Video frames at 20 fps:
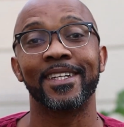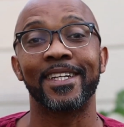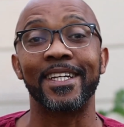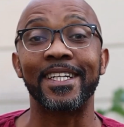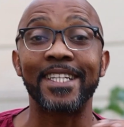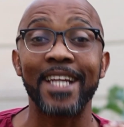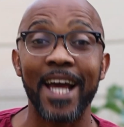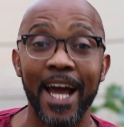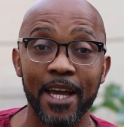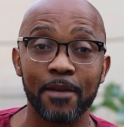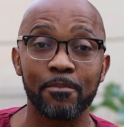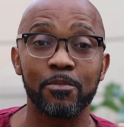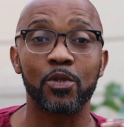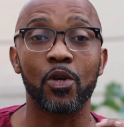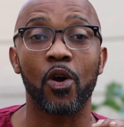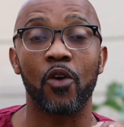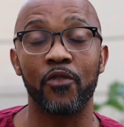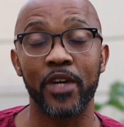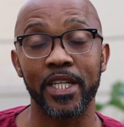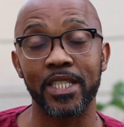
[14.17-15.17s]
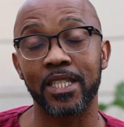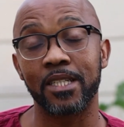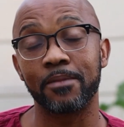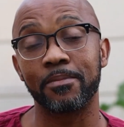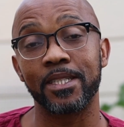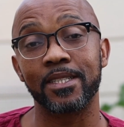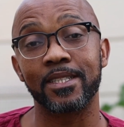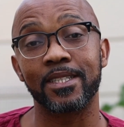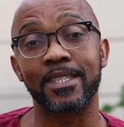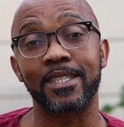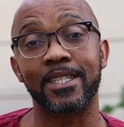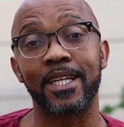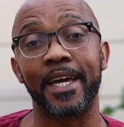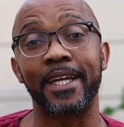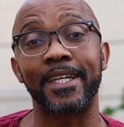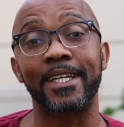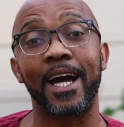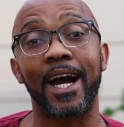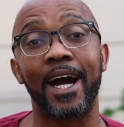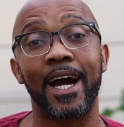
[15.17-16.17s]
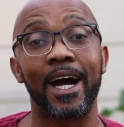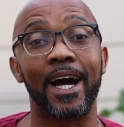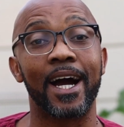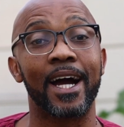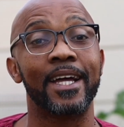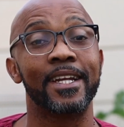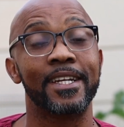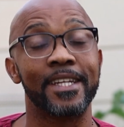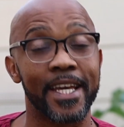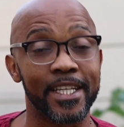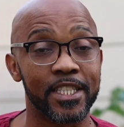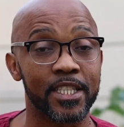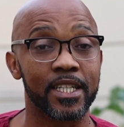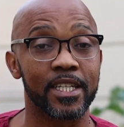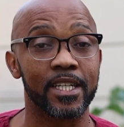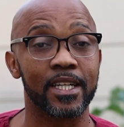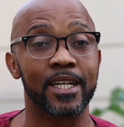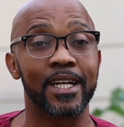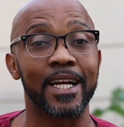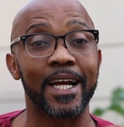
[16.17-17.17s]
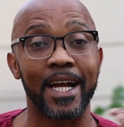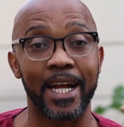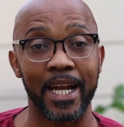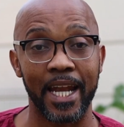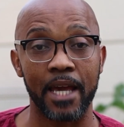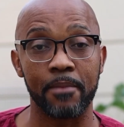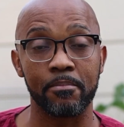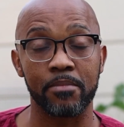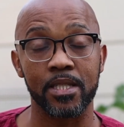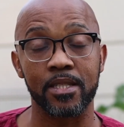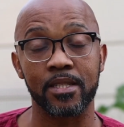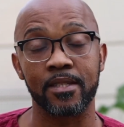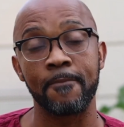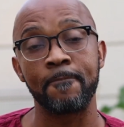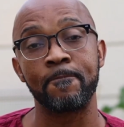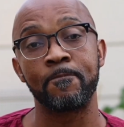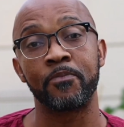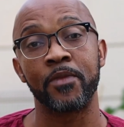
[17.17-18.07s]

the types of vegetables that are natural climbers,